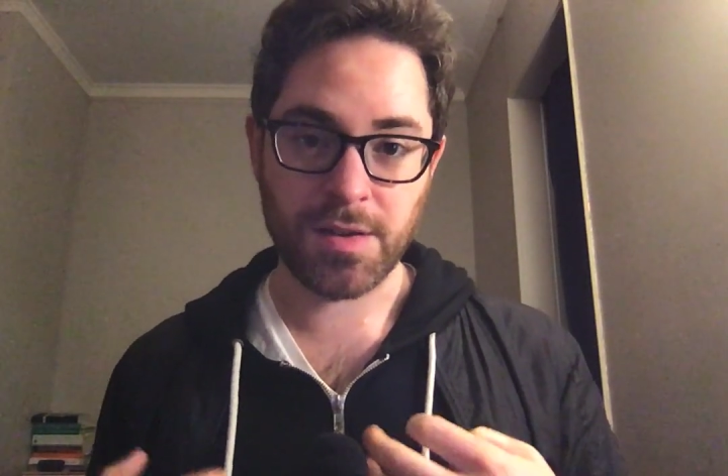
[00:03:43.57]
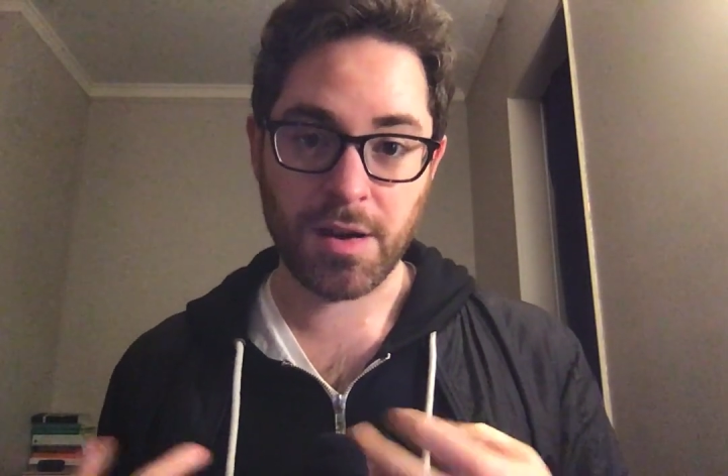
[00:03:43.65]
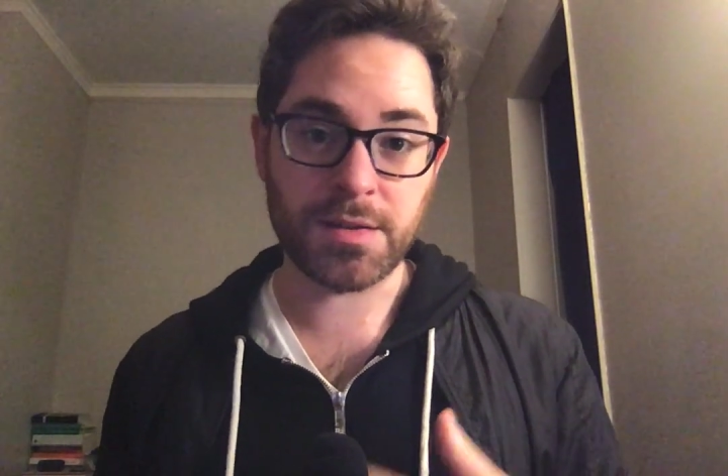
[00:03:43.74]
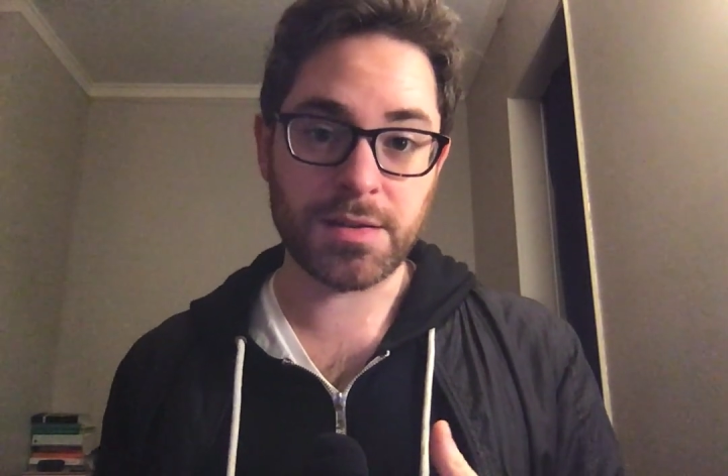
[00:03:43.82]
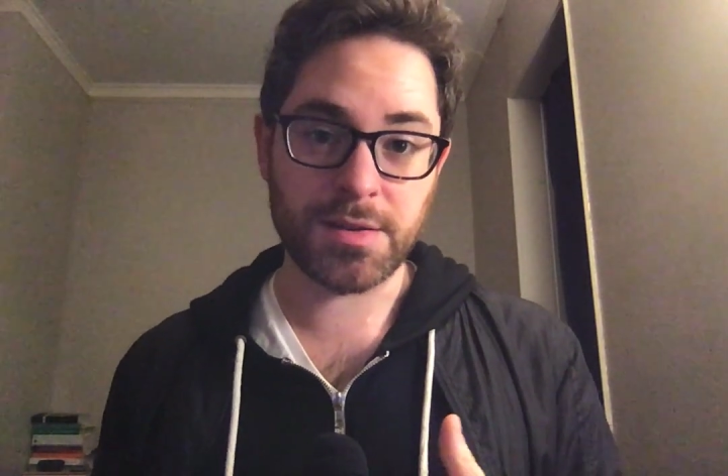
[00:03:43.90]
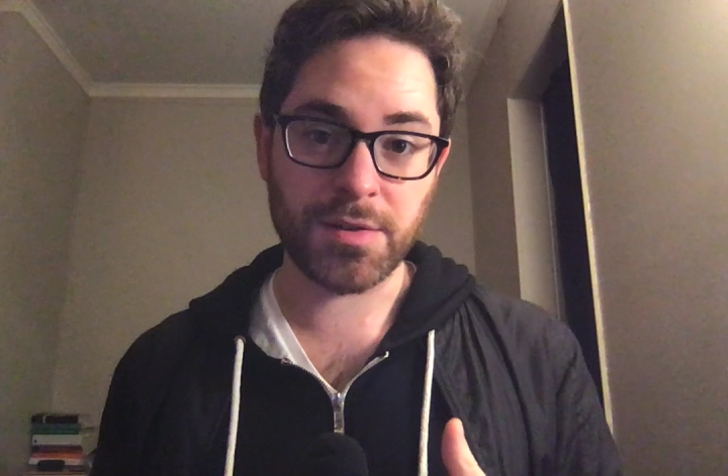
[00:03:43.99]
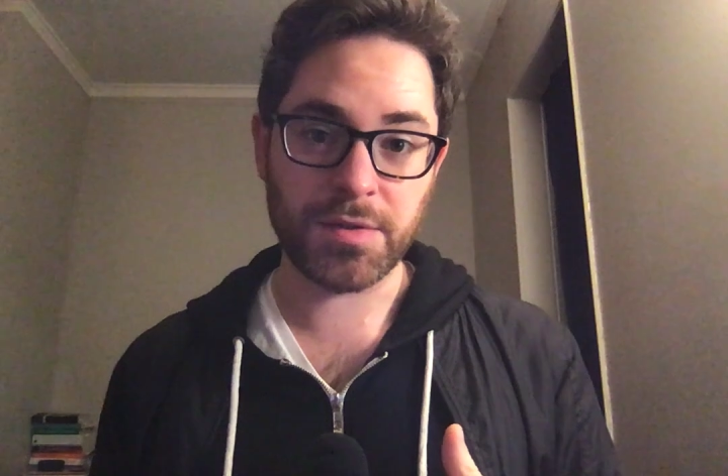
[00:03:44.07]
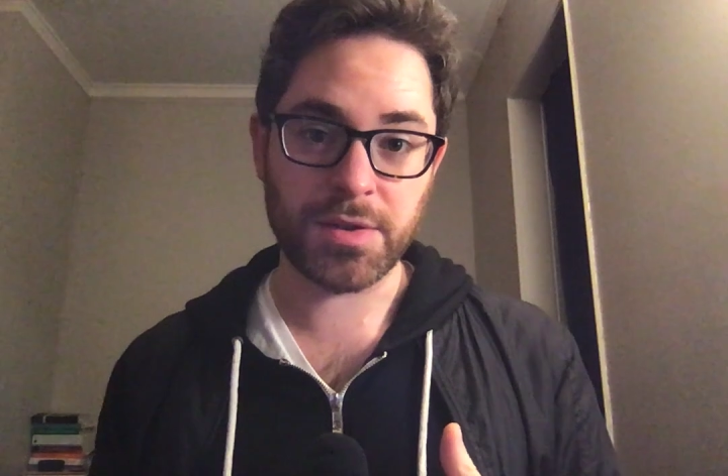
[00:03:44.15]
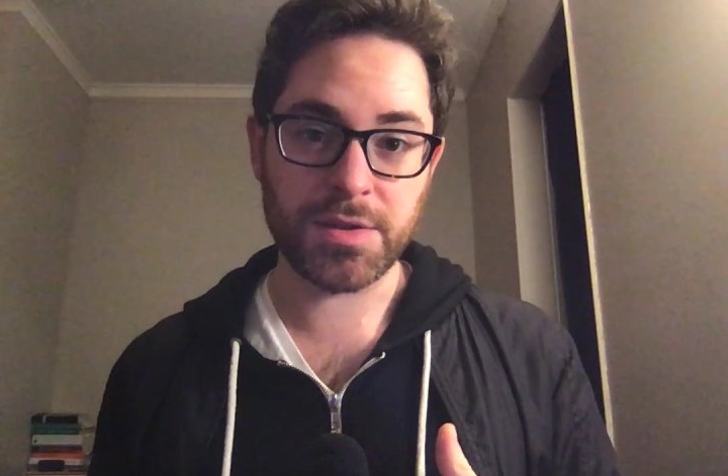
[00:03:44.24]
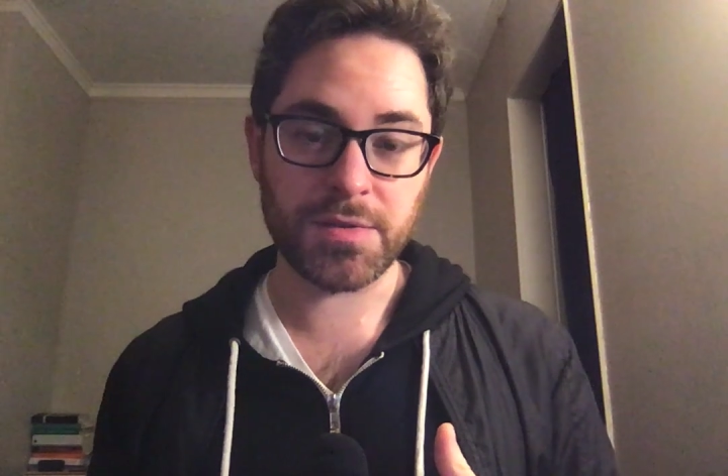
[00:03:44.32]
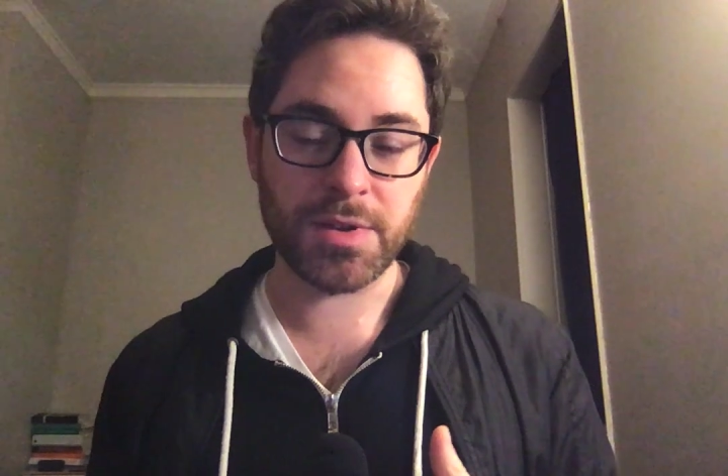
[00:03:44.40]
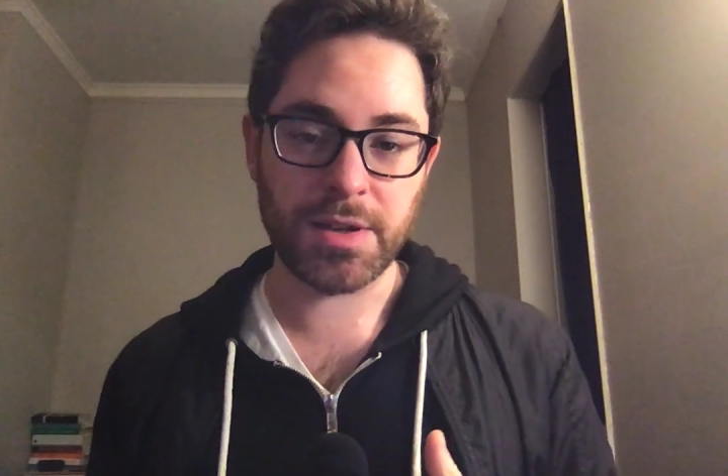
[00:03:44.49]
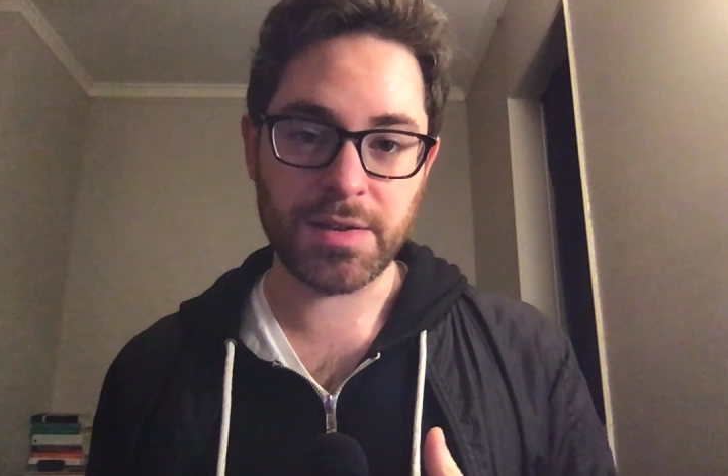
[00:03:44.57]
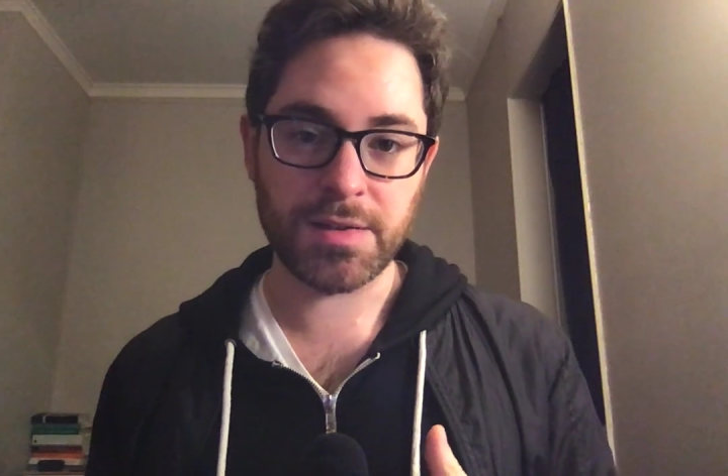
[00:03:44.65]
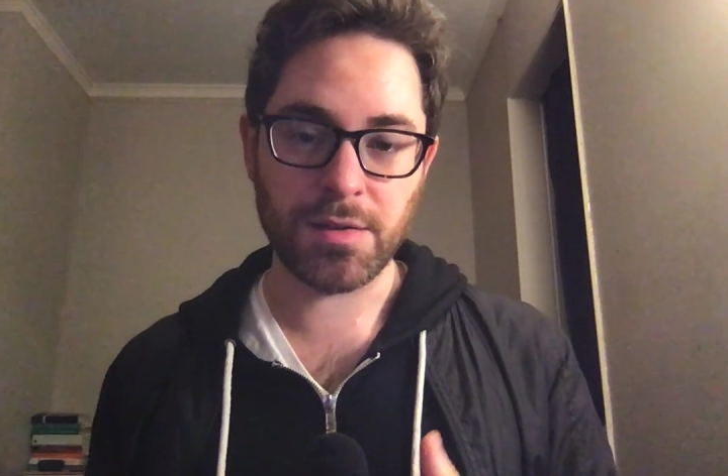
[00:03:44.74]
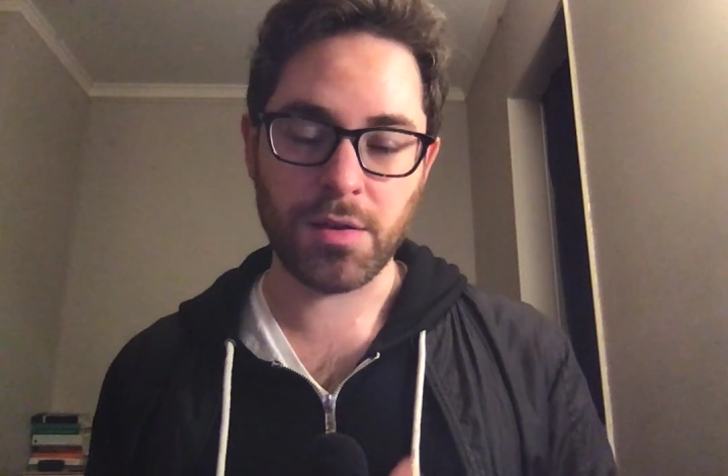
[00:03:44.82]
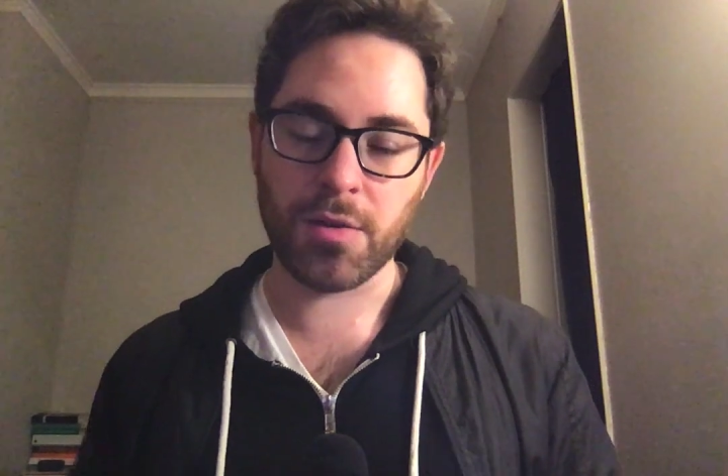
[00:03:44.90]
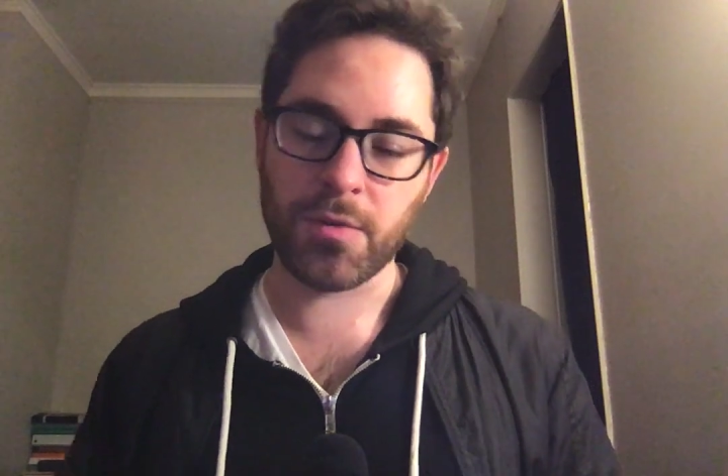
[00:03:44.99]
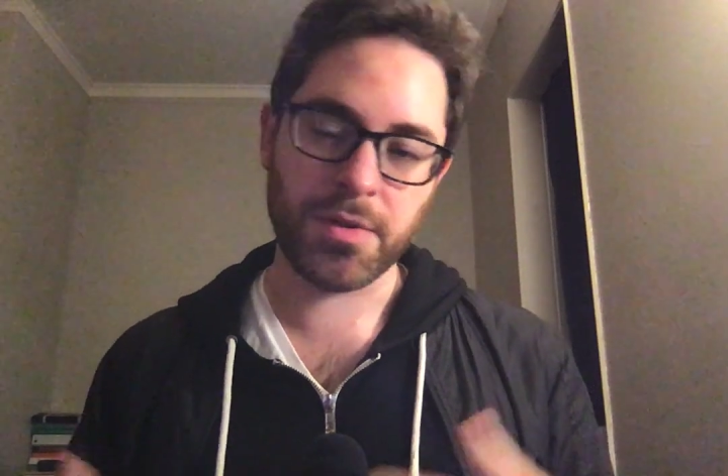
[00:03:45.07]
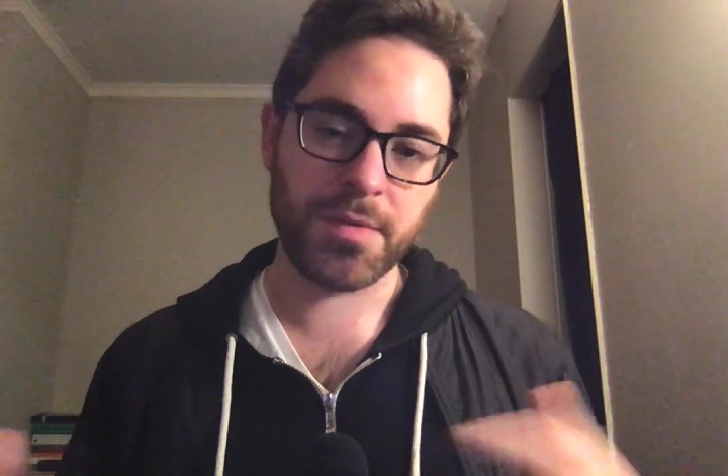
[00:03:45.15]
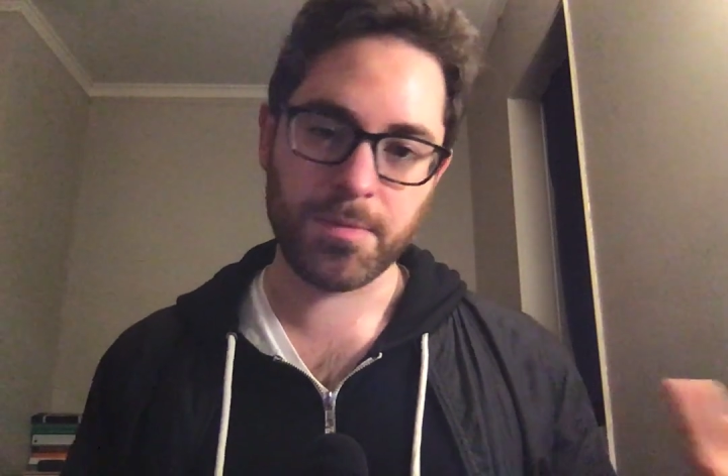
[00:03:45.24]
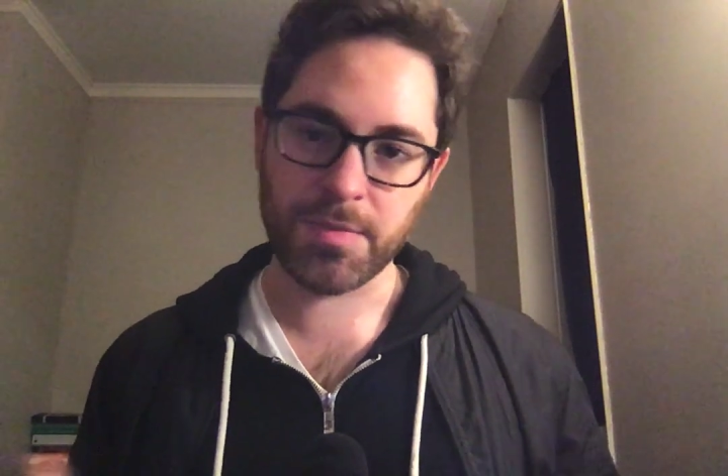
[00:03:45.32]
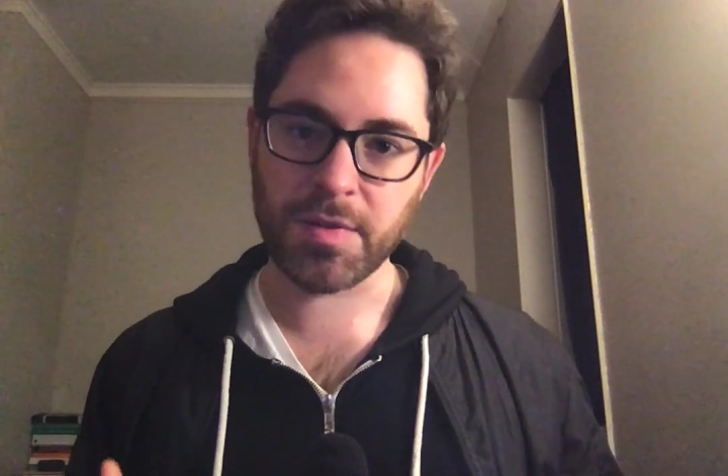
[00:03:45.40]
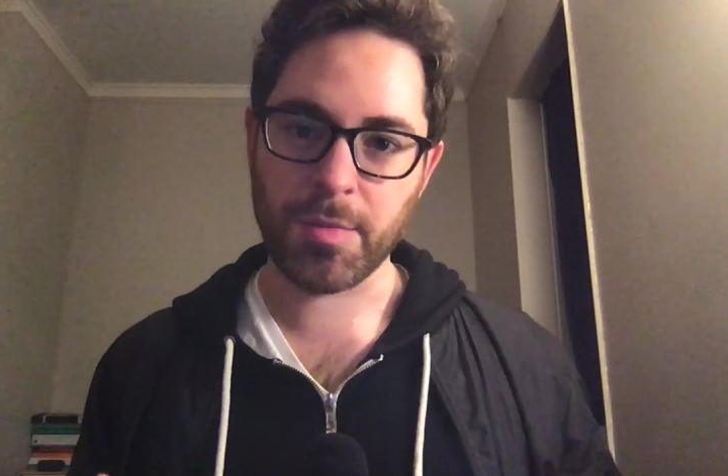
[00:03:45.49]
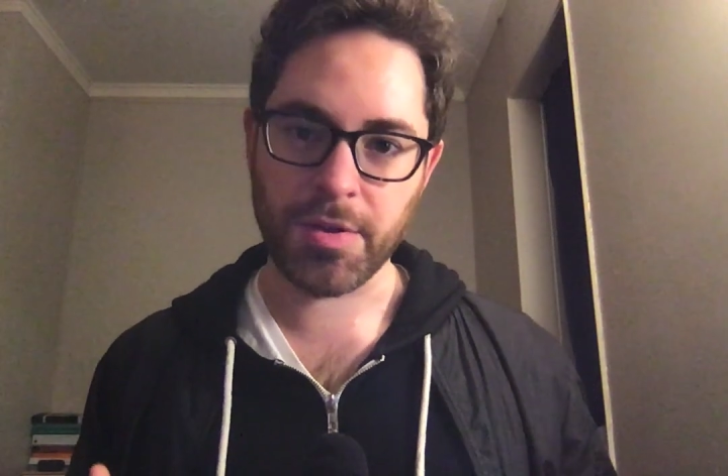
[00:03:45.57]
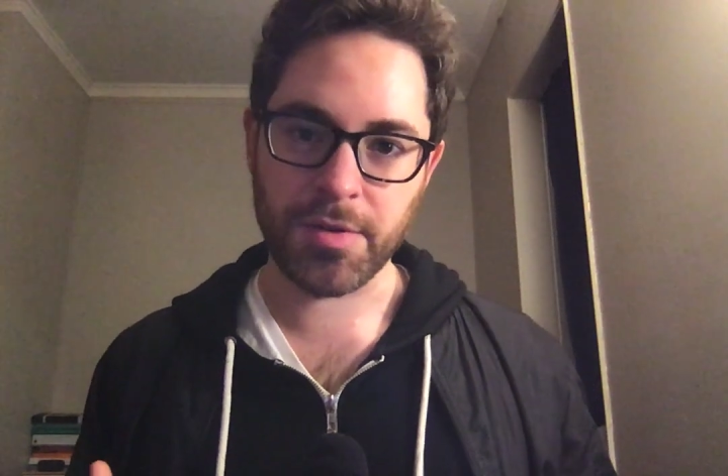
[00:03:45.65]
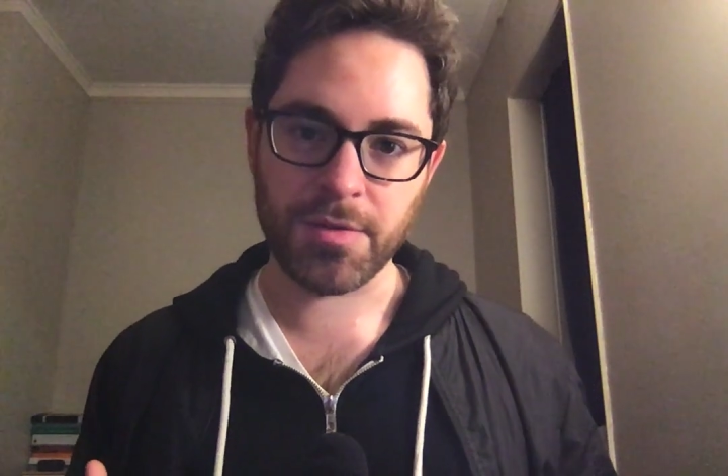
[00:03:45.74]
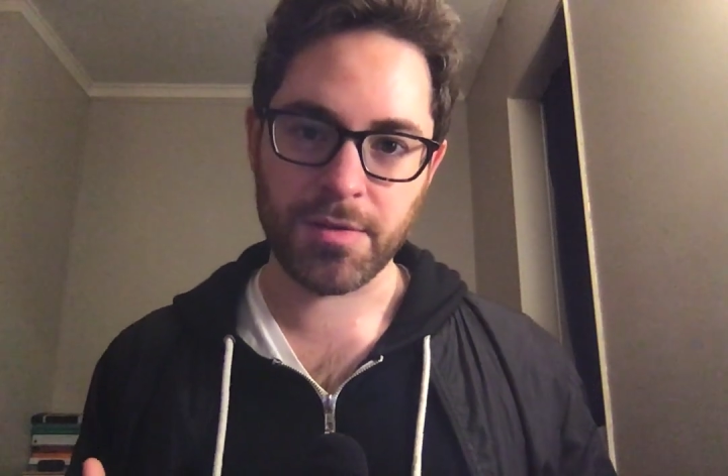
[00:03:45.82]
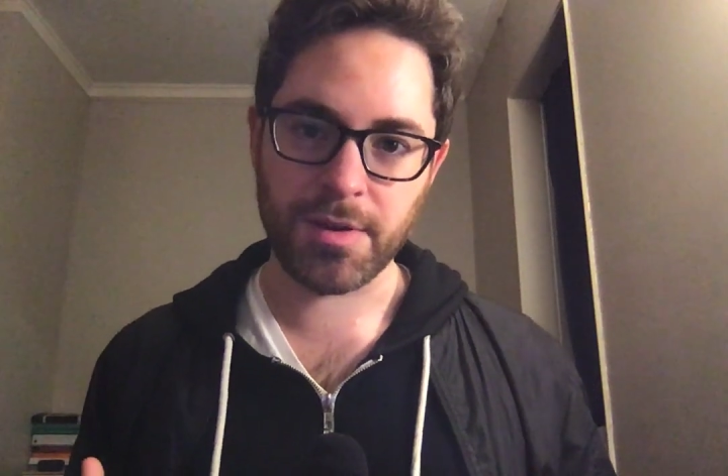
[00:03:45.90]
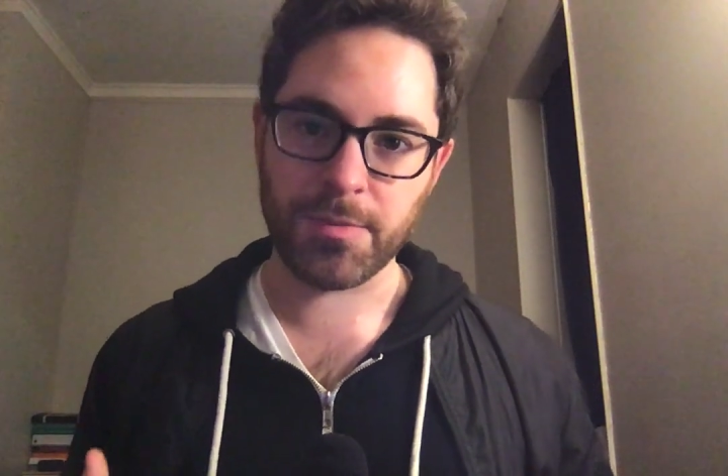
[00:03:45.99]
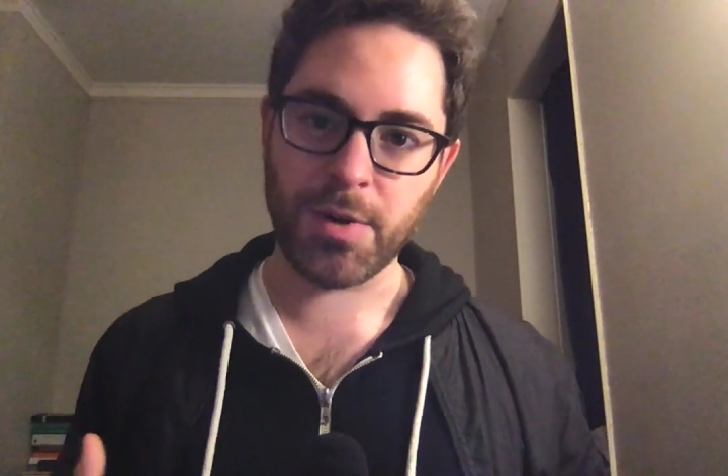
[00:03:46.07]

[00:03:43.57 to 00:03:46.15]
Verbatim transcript: oxytocin is released along with some other uh,